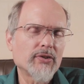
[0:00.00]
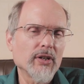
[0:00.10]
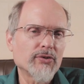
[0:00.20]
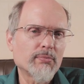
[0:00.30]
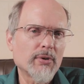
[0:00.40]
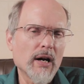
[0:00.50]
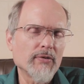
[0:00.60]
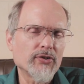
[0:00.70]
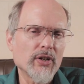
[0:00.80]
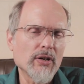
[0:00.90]
this
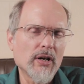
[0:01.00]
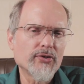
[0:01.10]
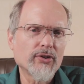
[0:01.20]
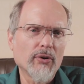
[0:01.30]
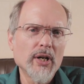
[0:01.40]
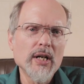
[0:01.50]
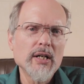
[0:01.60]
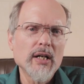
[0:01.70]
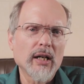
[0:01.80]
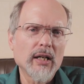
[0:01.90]
prophecy also
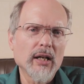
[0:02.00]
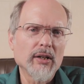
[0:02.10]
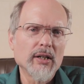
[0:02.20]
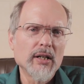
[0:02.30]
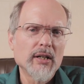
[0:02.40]
again